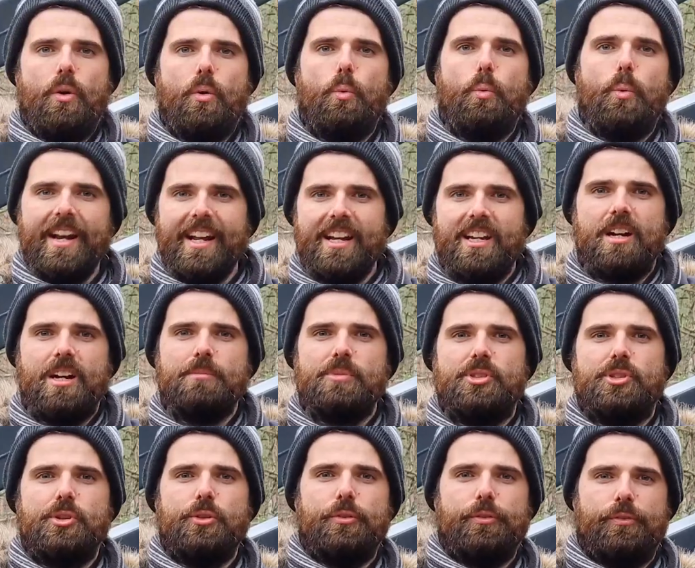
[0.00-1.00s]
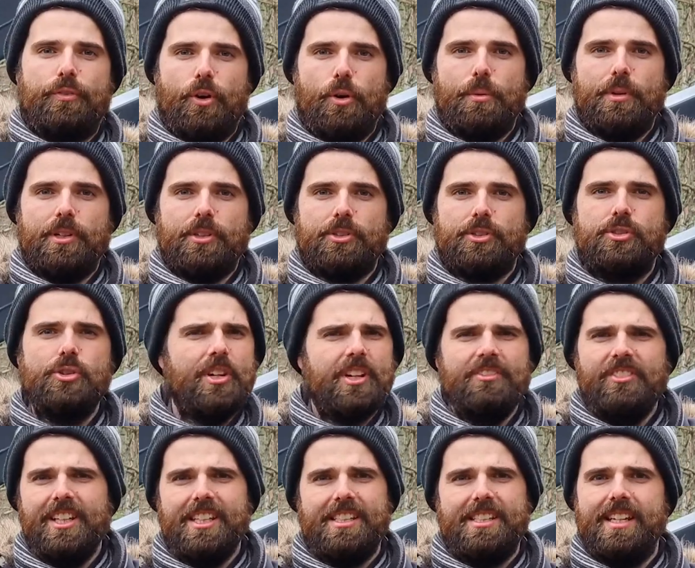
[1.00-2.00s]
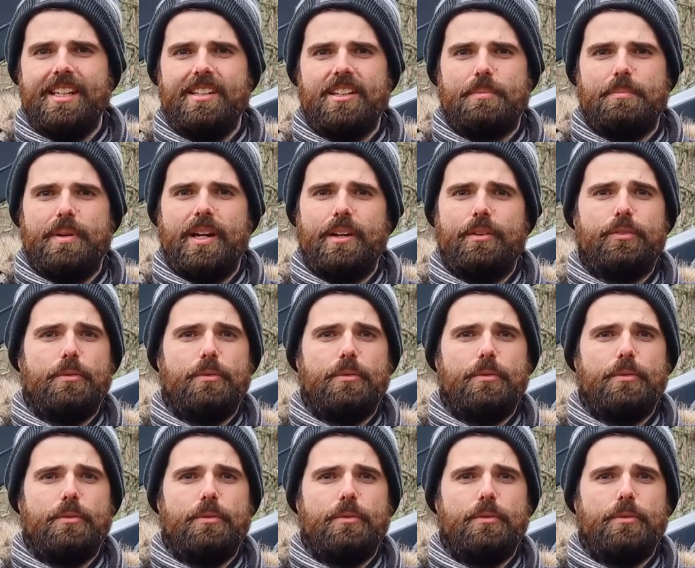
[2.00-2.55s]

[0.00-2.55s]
When it comes to forwarders, you can really take your pick